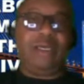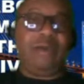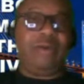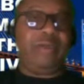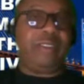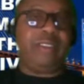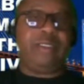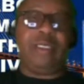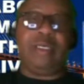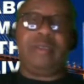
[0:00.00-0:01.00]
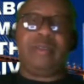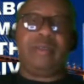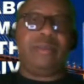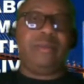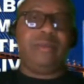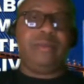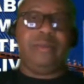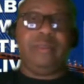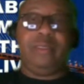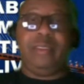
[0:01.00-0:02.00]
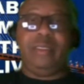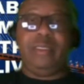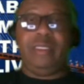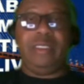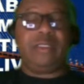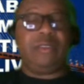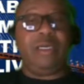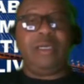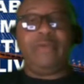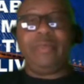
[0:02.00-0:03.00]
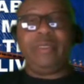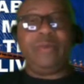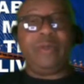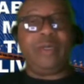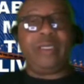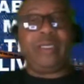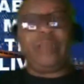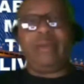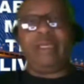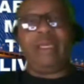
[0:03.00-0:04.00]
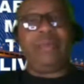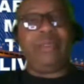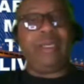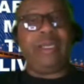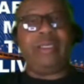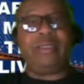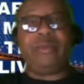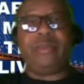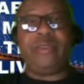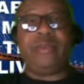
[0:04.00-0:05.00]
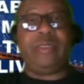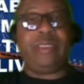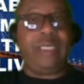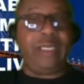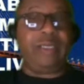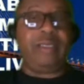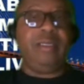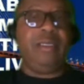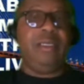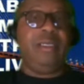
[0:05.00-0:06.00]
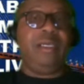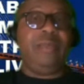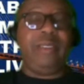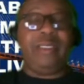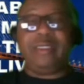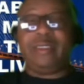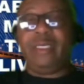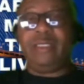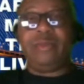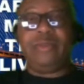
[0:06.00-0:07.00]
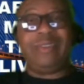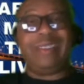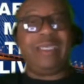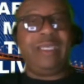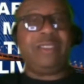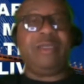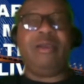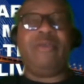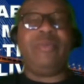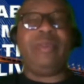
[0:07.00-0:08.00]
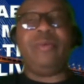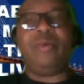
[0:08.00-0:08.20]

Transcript: I get up there and talk real good talk. It's so hard for me to walk it out. I'll be honest with you as heck. I'll be just honest with you as I can.